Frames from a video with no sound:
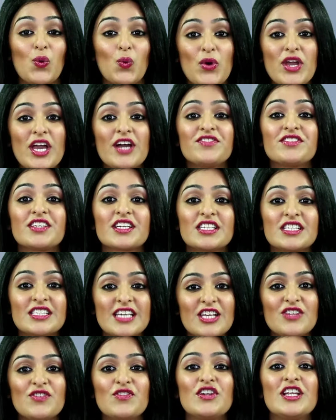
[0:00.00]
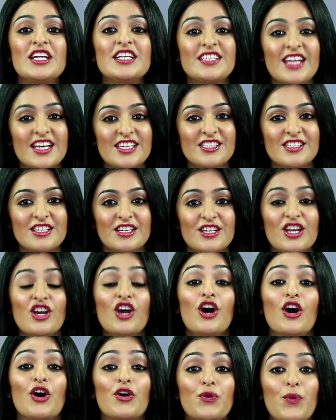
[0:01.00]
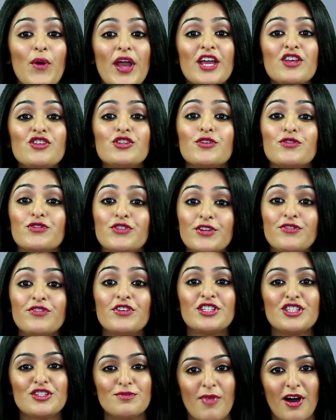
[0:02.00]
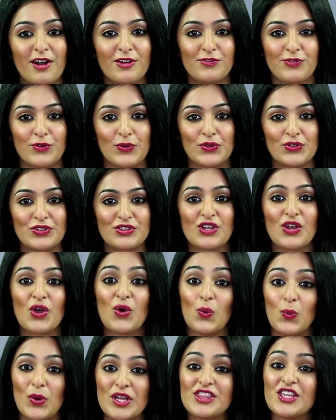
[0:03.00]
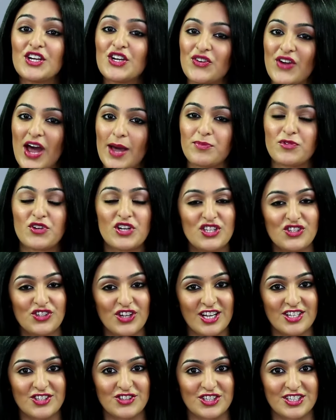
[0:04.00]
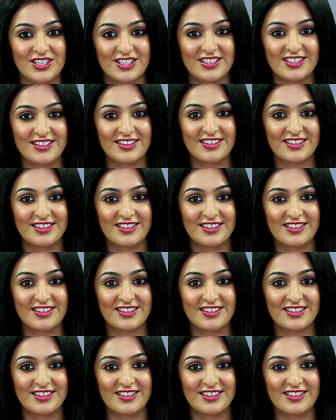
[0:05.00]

we have successfully tested a range of different smartphones with the Crabtree charger.